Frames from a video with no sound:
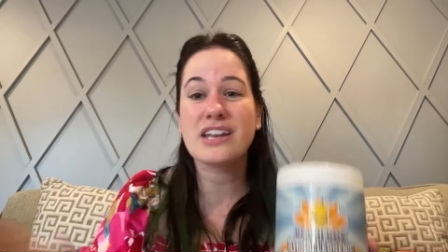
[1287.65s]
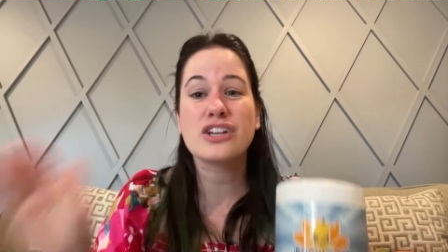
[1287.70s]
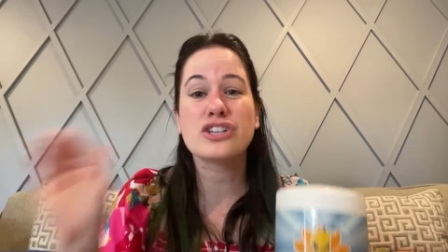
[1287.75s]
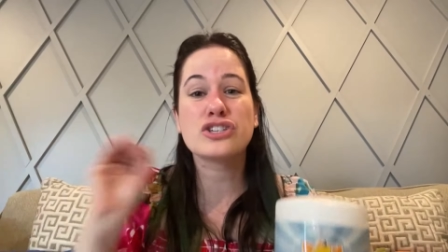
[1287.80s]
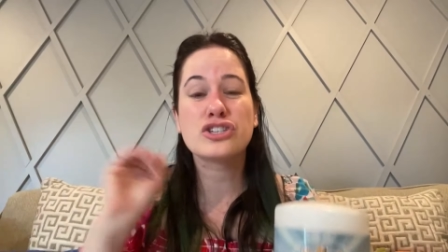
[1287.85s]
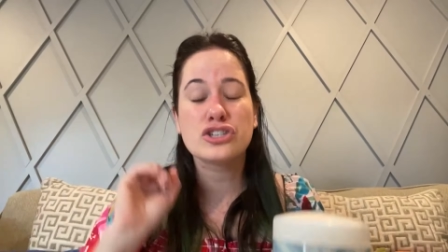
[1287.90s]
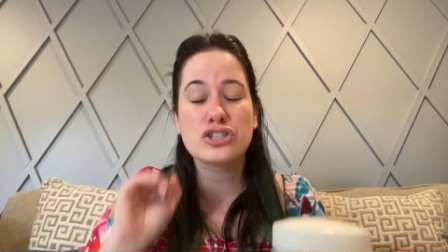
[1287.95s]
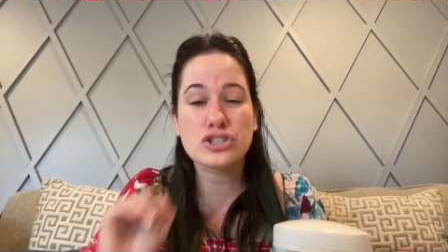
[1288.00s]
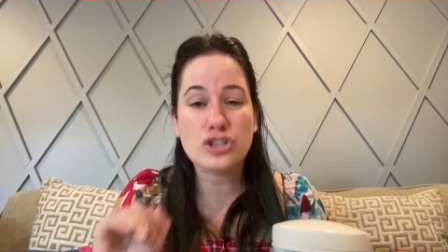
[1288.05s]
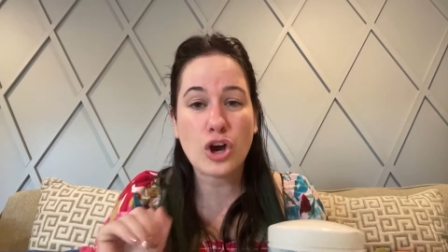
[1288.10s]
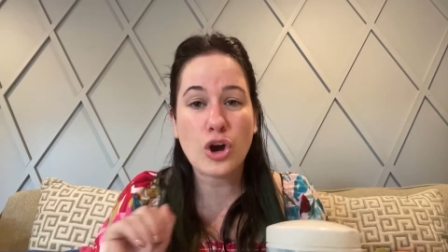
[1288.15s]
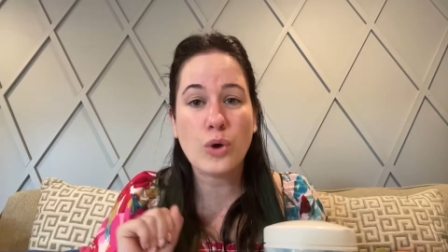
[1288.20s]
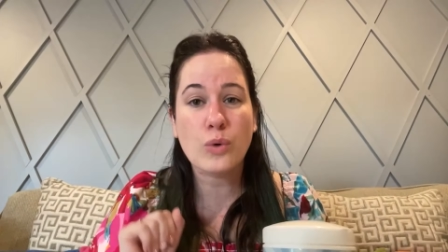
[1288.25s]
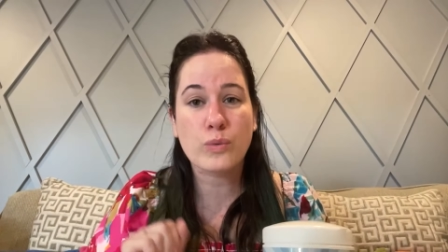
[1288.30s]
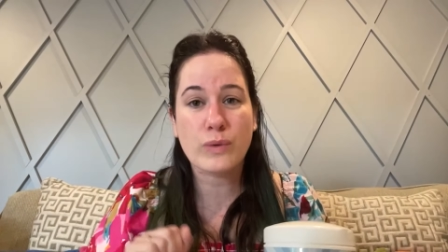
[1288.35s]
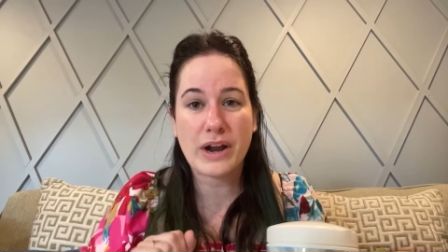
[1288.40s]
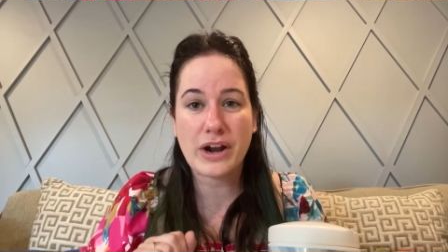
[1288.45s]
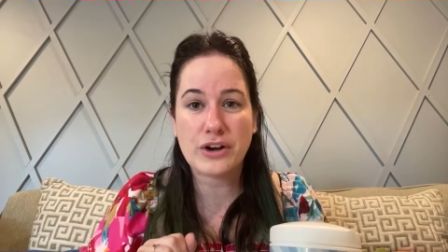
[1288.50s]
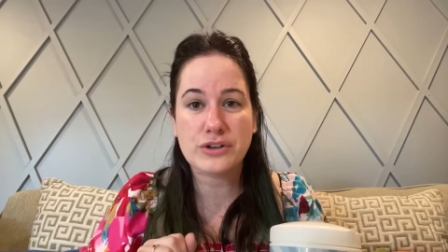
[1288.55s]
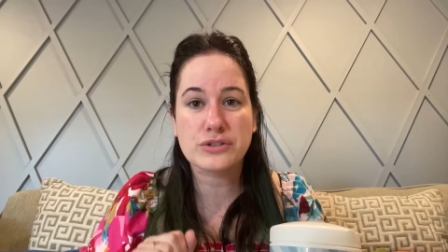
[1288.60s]
It is so
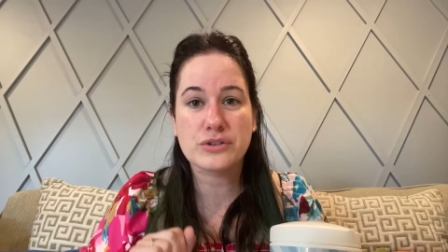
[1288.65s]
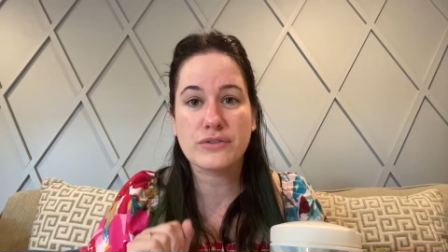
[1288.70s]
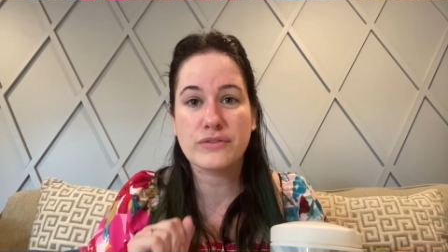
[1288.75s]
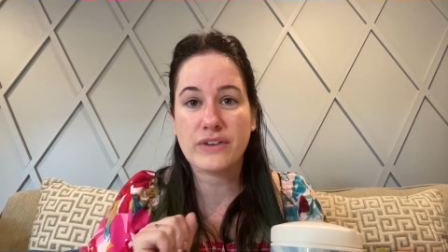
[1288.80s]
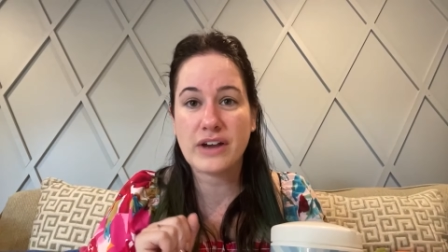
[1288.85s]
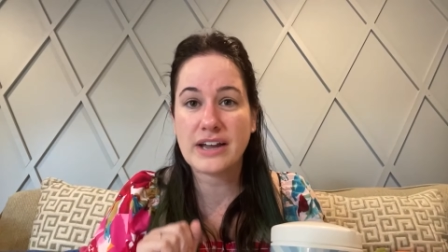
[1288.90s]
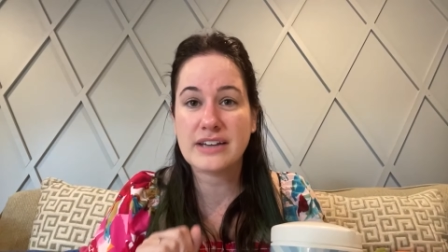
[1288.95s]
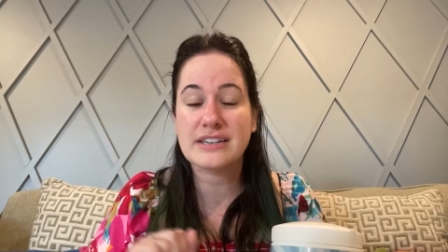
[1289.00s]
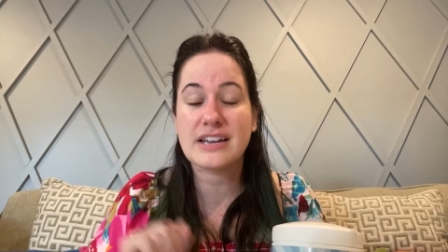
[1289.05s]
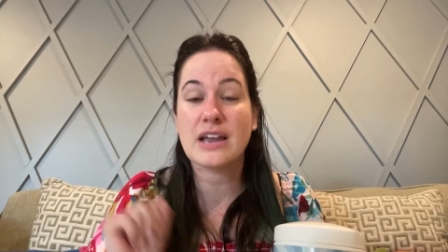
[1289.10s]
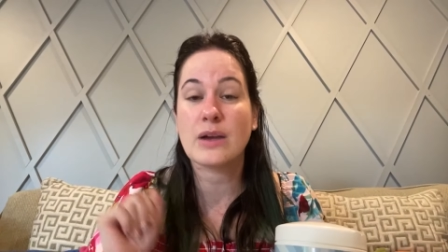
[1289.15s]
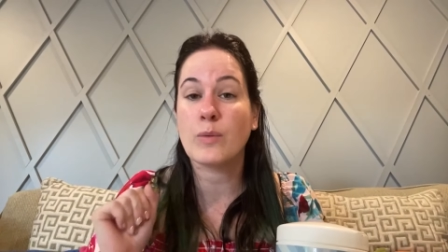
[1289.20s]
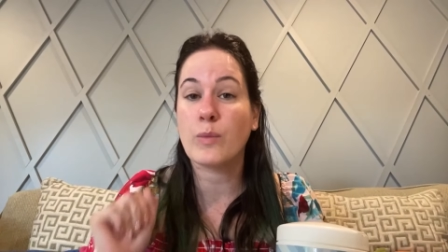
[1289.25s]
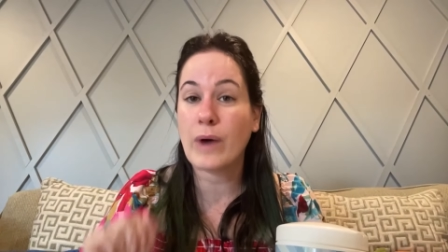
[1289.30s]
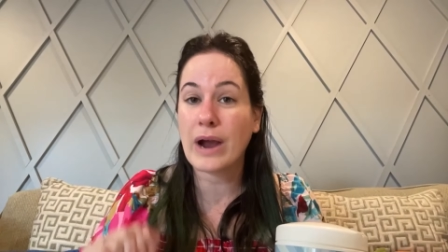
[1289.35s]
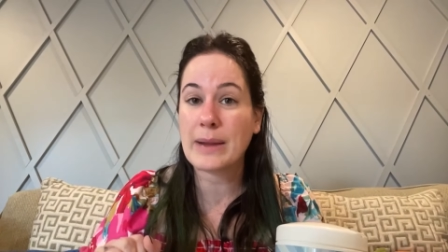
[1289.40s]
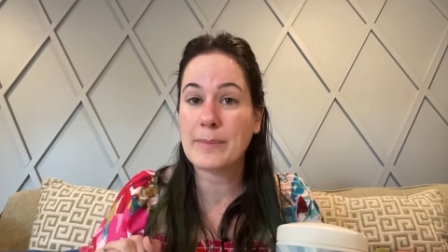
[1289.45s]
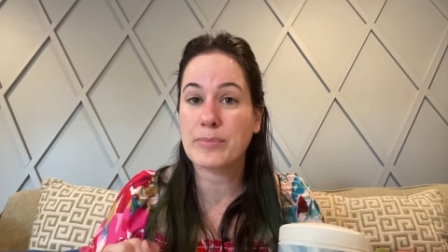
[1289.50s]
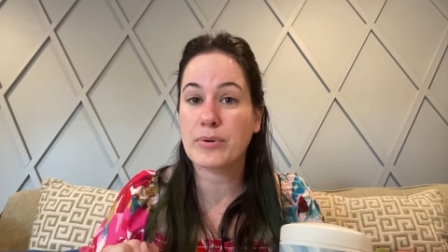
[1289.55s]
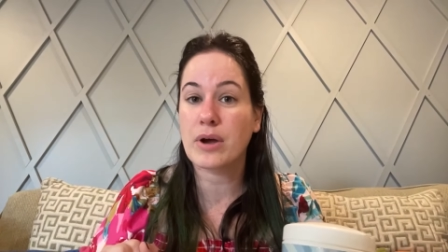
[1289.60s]
rare to find a
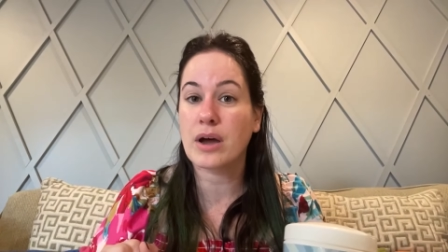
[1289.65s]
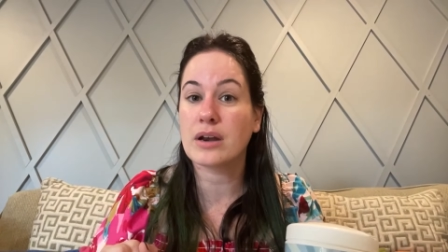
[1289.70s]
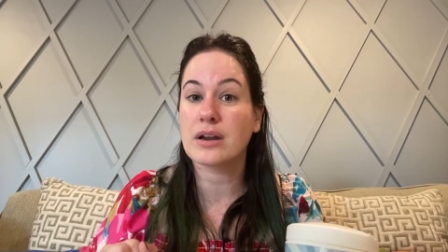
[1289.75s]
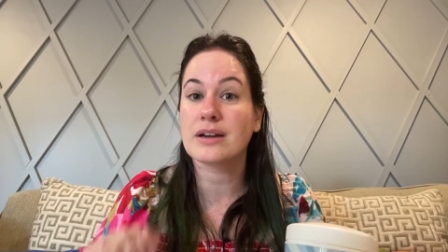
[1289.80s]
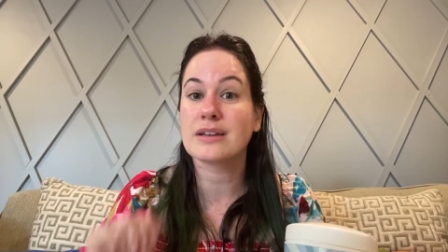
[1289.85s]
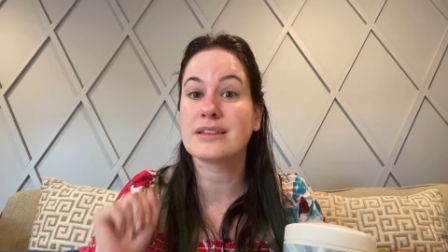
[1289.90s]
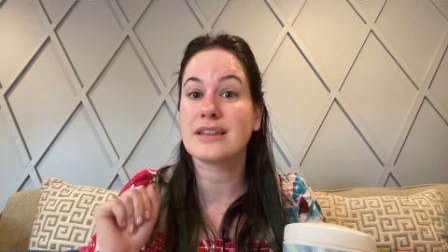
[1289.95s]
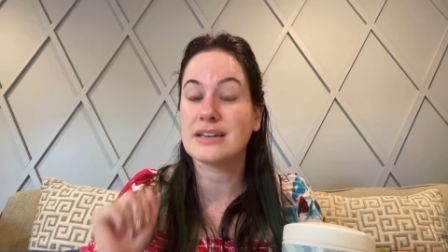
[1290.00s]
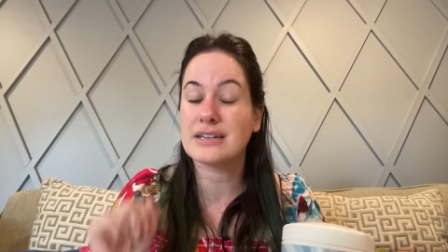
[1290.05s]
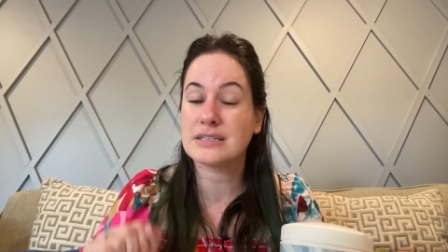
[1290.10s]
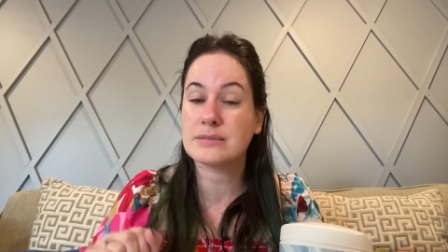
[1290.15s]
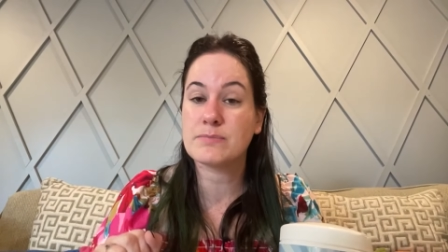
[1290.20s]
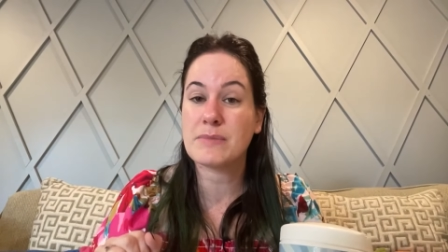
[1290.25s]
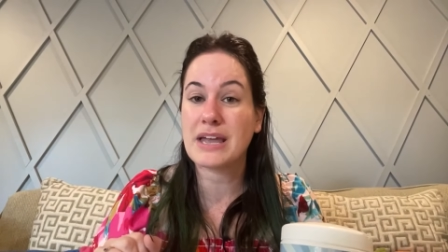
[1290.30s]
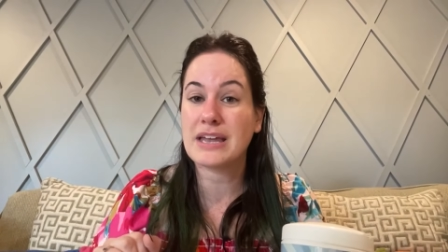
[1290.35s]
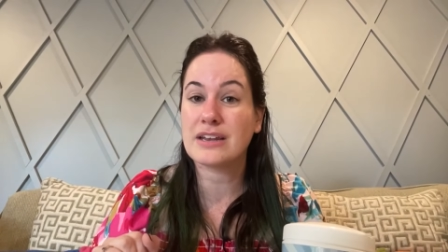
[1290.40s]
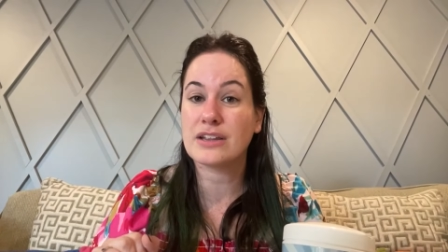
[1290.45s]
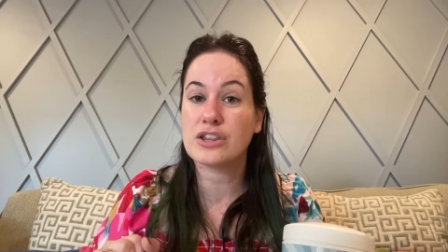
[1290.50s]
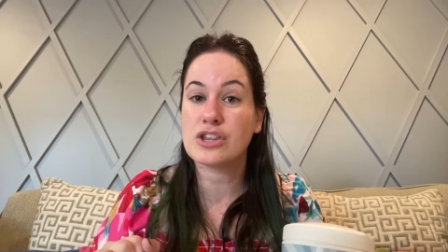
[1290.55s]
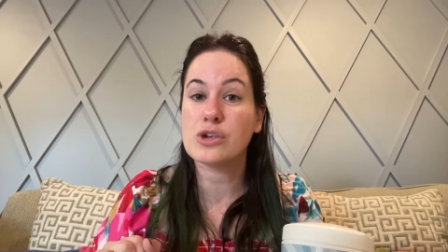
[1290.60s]
wipe product that is
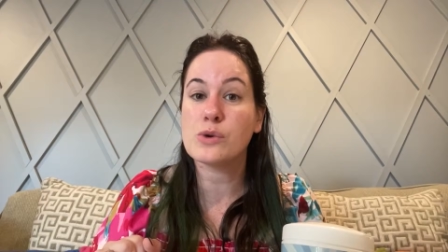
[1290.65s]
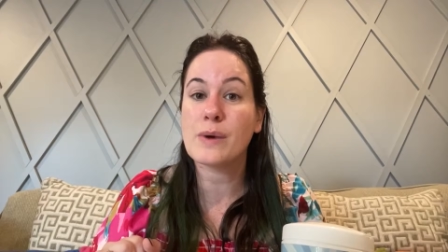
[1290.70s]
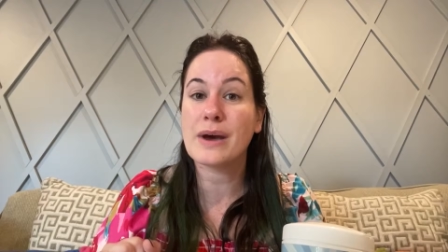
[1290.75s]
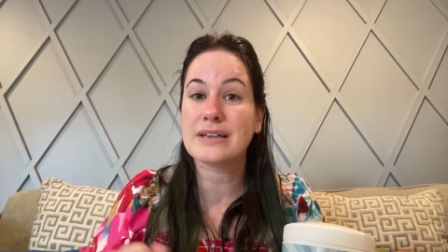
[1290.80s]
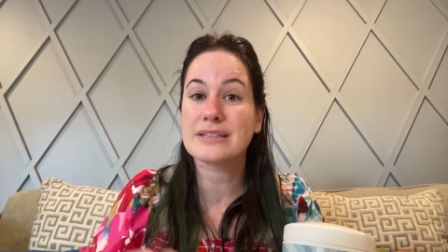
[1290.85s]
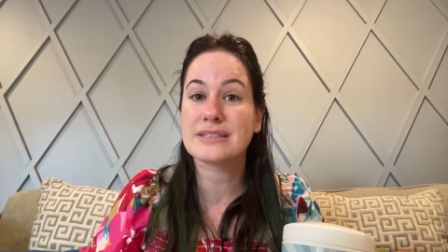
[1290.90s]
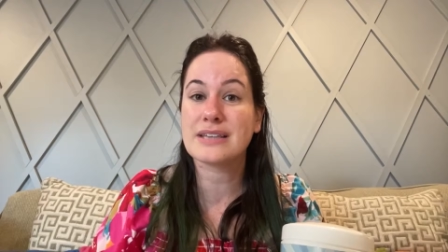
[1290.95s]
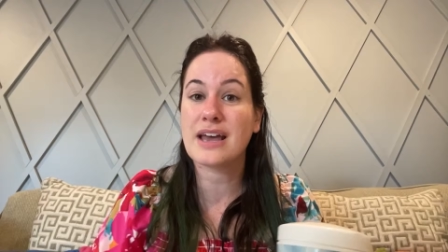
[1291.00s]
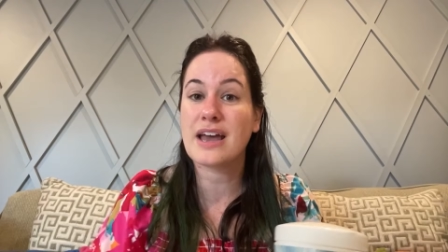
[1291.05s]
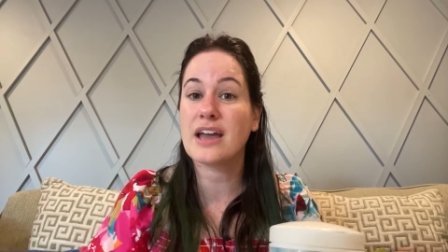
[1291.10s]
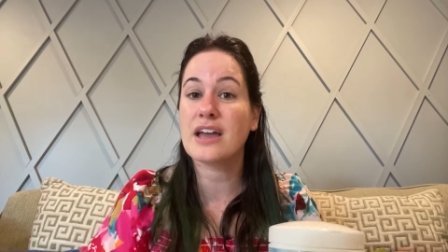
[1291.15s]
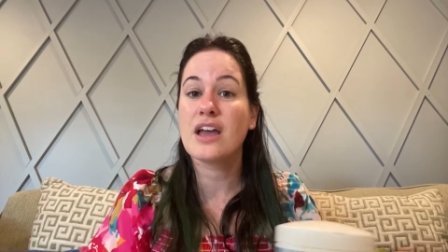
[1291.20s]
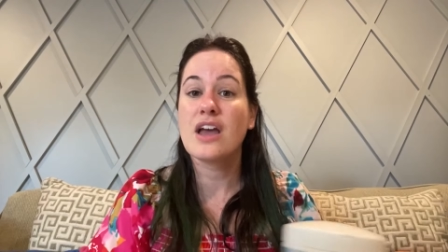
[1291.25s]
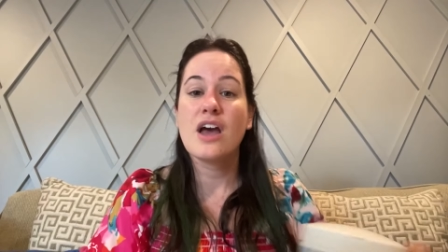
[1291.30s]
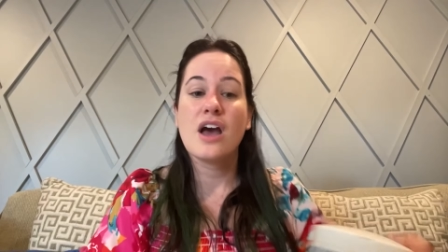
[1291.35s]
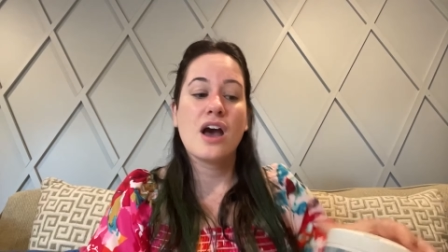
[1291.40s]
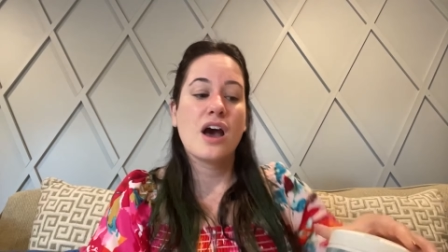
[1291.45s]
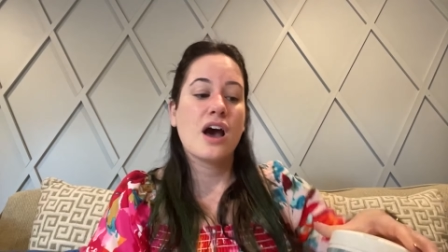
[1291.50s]
made in the U S A.